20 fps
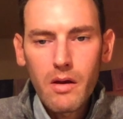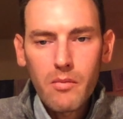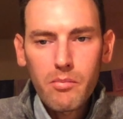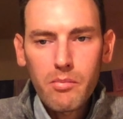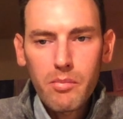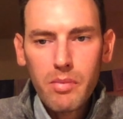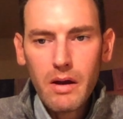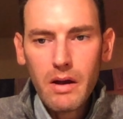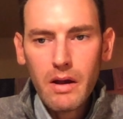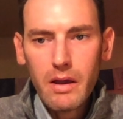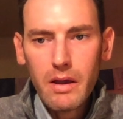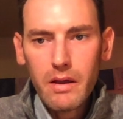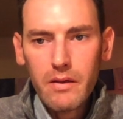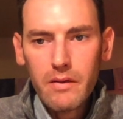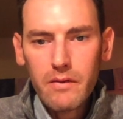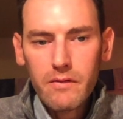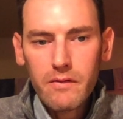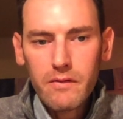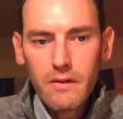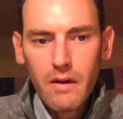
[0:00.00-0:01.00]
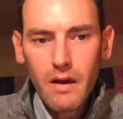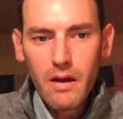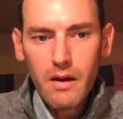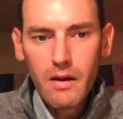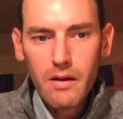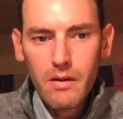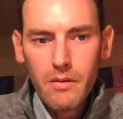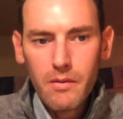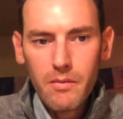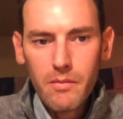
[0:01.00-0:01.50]
But
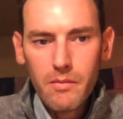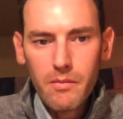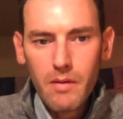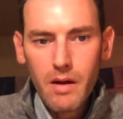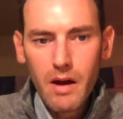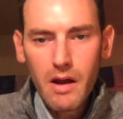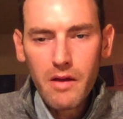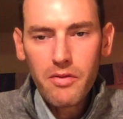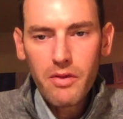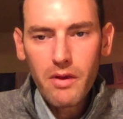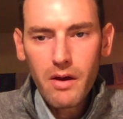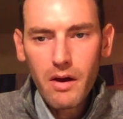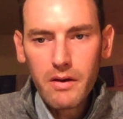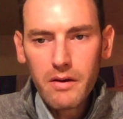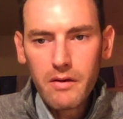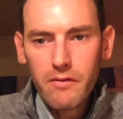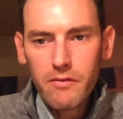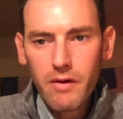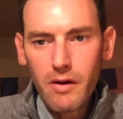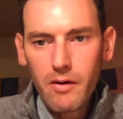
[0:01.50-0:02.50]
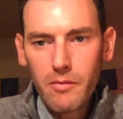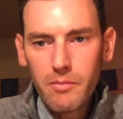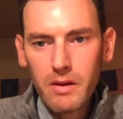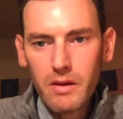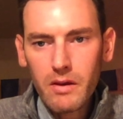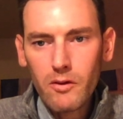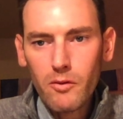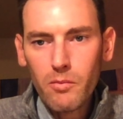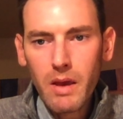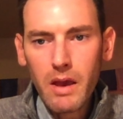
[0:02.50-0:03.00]
I thought of helping
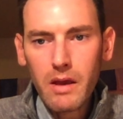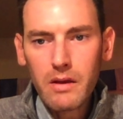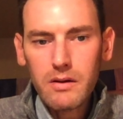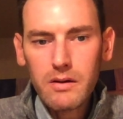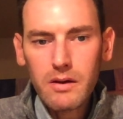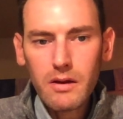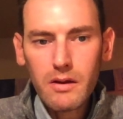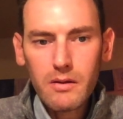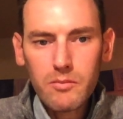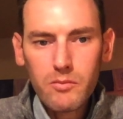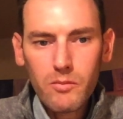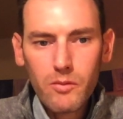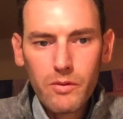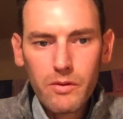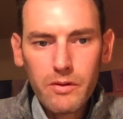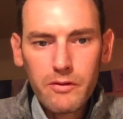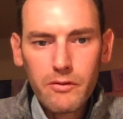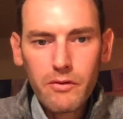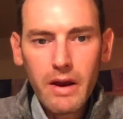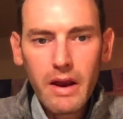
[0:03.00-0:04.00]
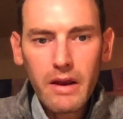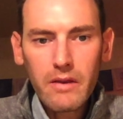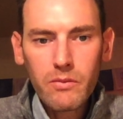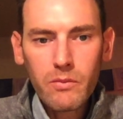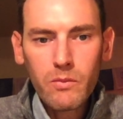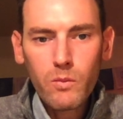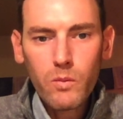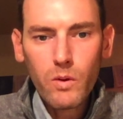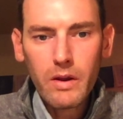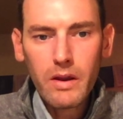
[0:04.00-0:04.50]
humanity in more direct
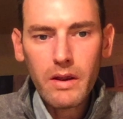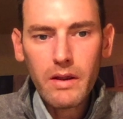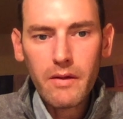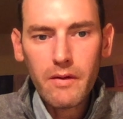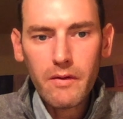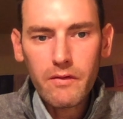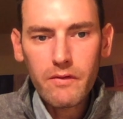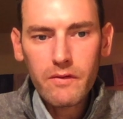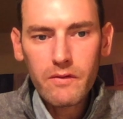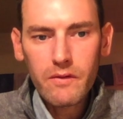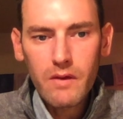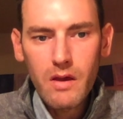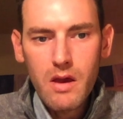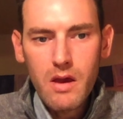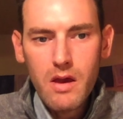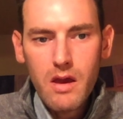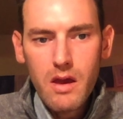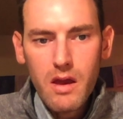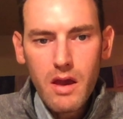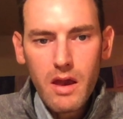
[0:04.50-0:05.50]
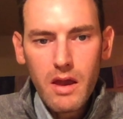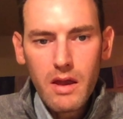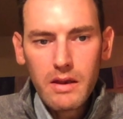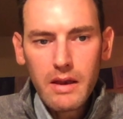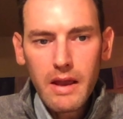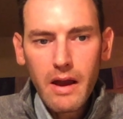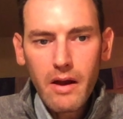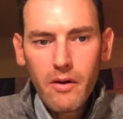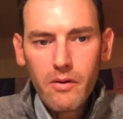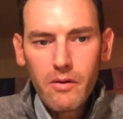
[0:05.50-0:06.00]
ways, and
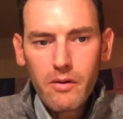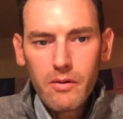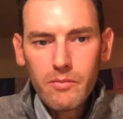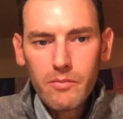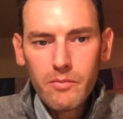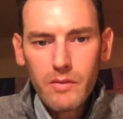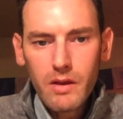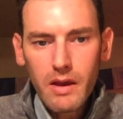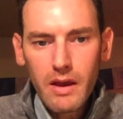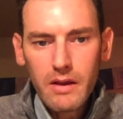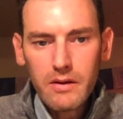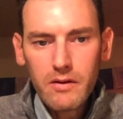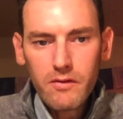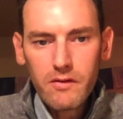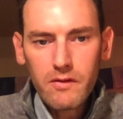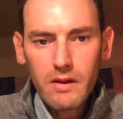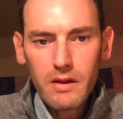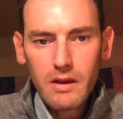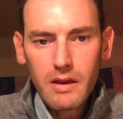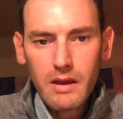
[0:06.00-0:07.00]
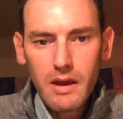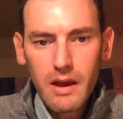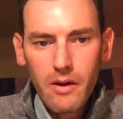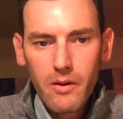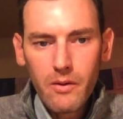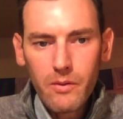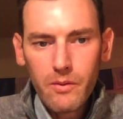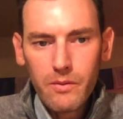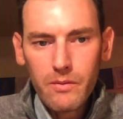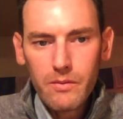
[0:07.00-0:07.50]
now I'm kind of seeking
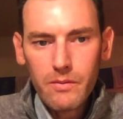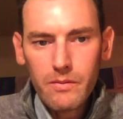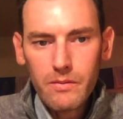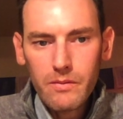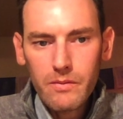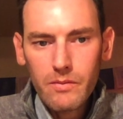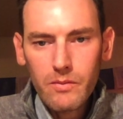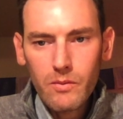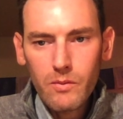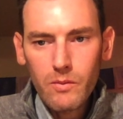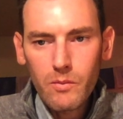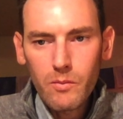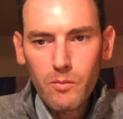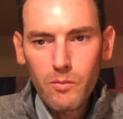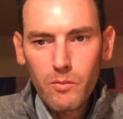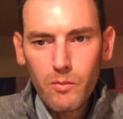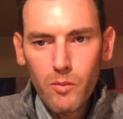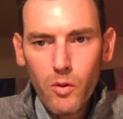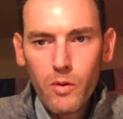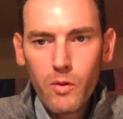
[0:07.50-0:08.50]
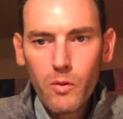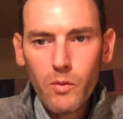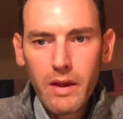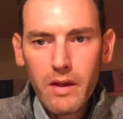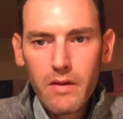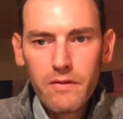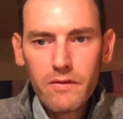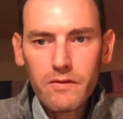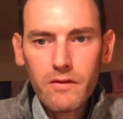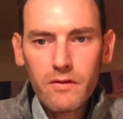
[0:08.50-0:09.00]
out more
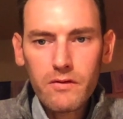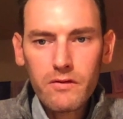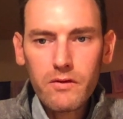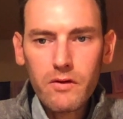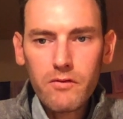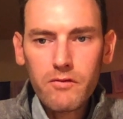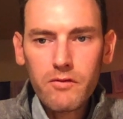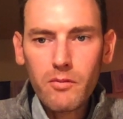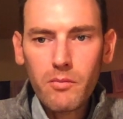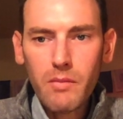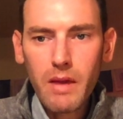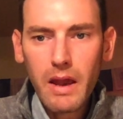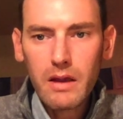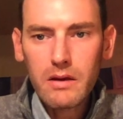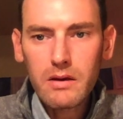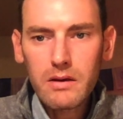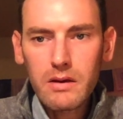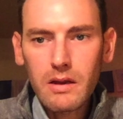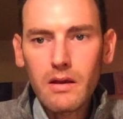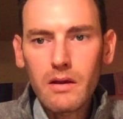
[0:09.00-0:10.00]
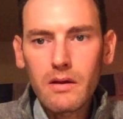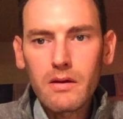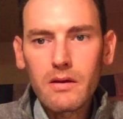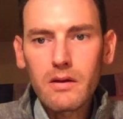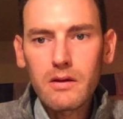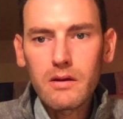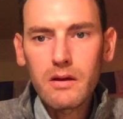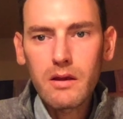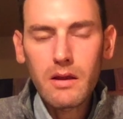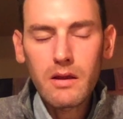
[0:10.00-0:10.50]
ways to serve humanity
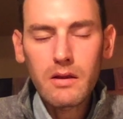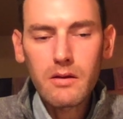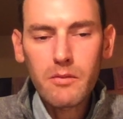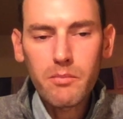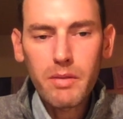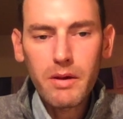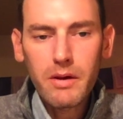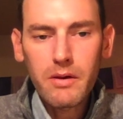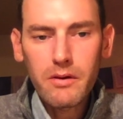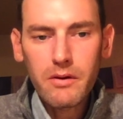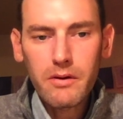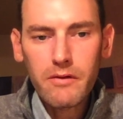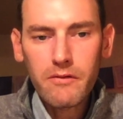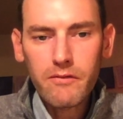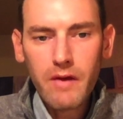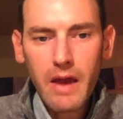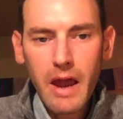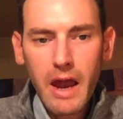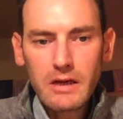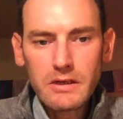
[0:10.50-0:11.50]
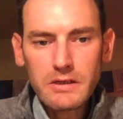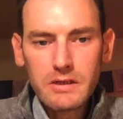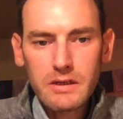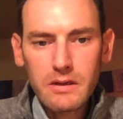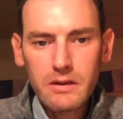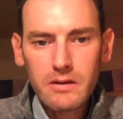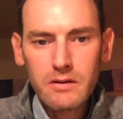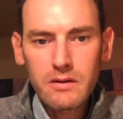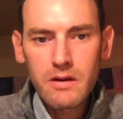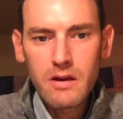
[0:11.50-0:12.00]
in a bigger
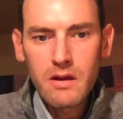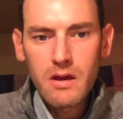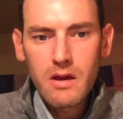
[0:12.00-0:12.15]
fashion.